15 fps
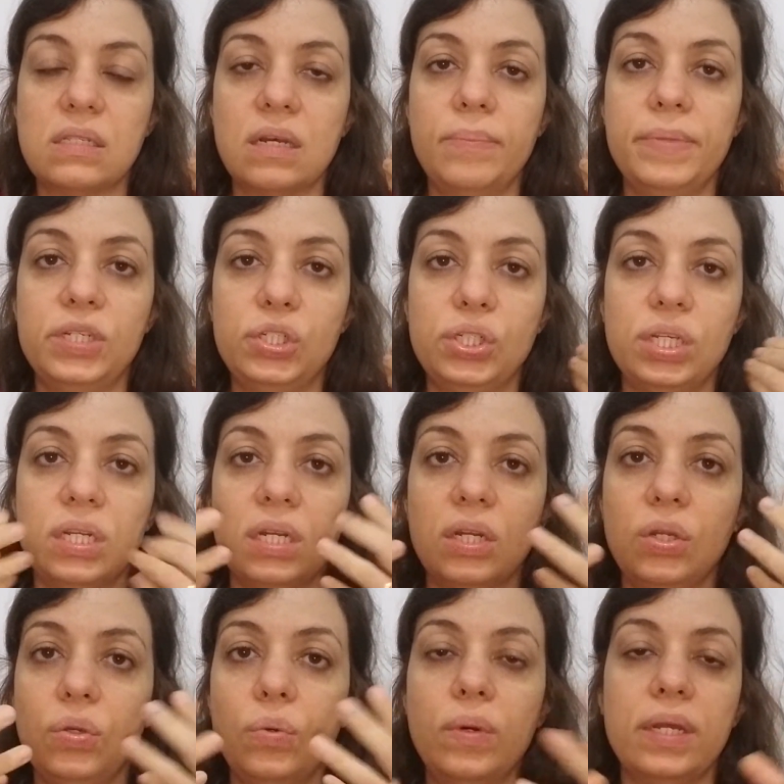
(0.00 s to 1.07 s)
machine
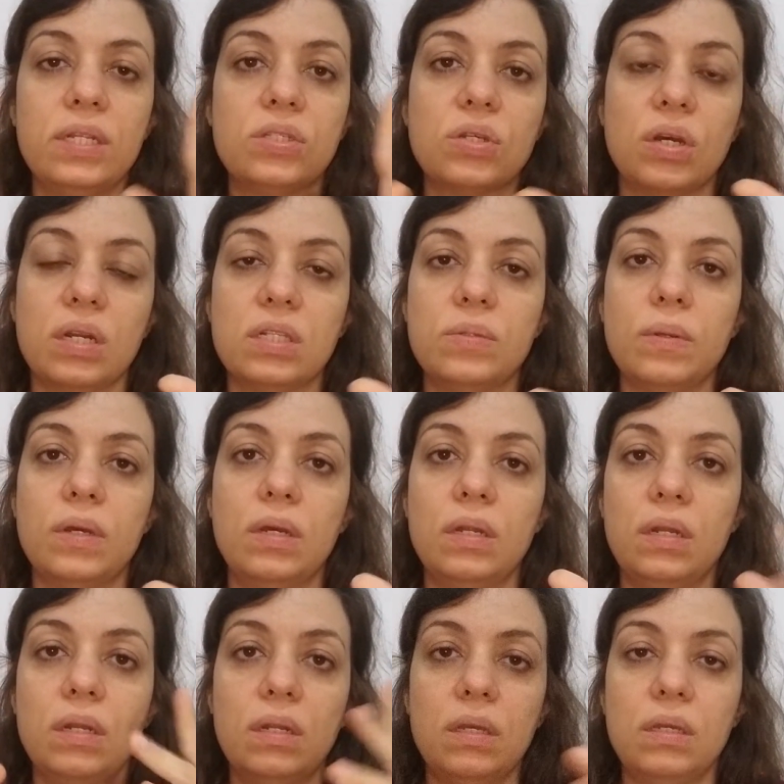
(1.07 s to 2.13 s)
on you, and
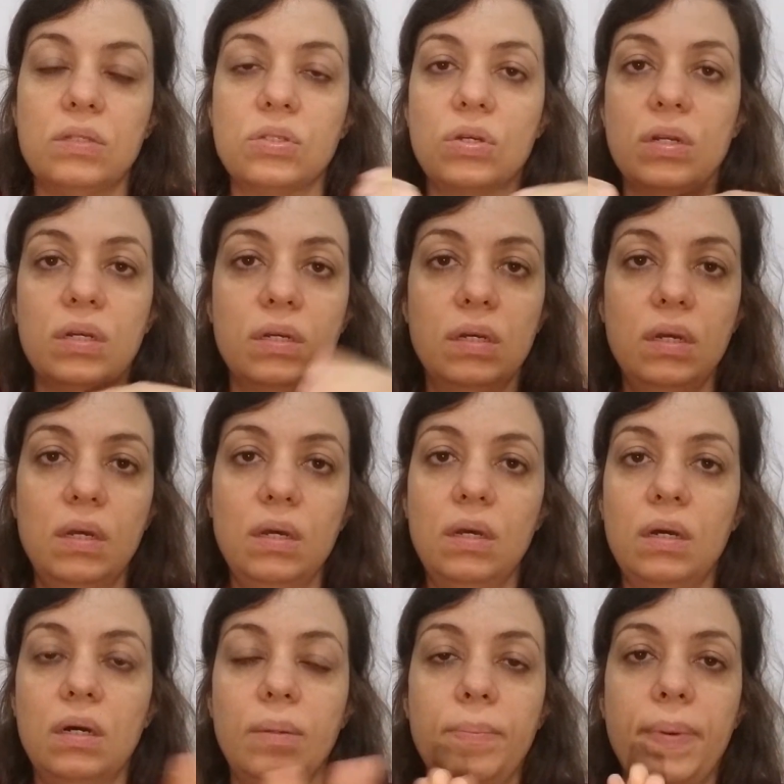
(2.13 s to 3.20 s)
it's gonna
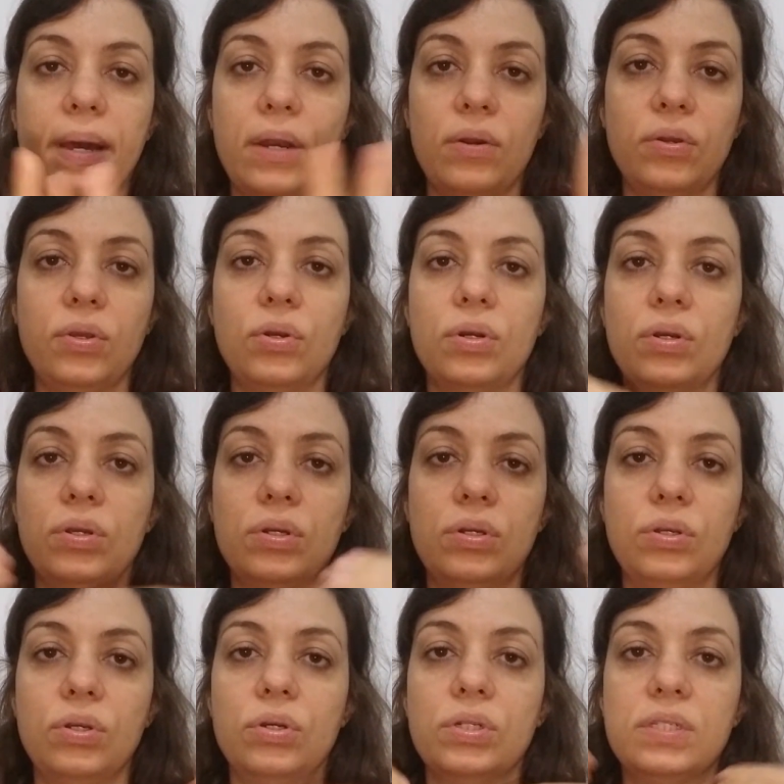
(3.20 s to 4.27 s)
better
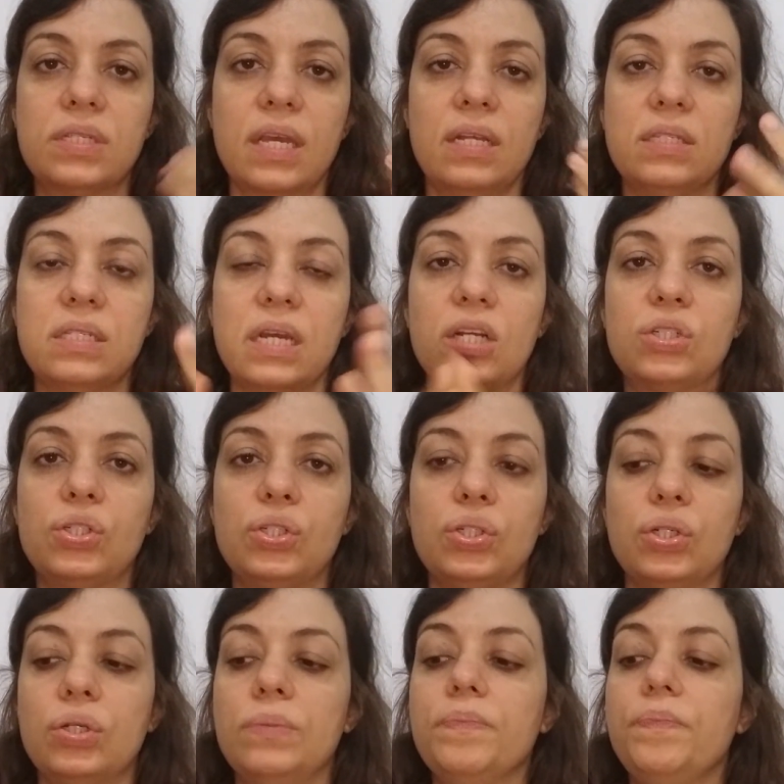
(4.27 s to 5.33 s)
your skin
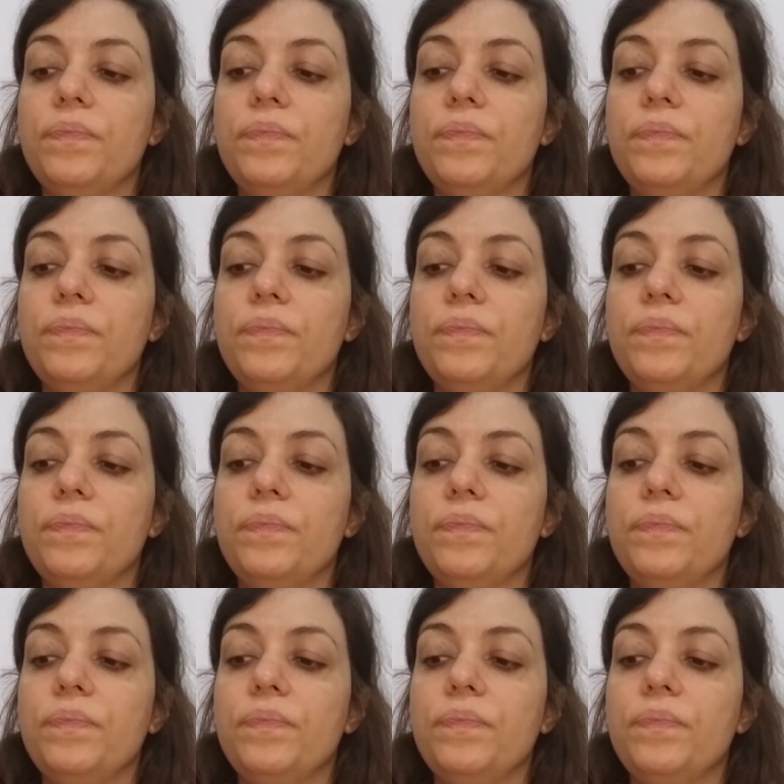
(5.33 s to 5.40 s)
texture.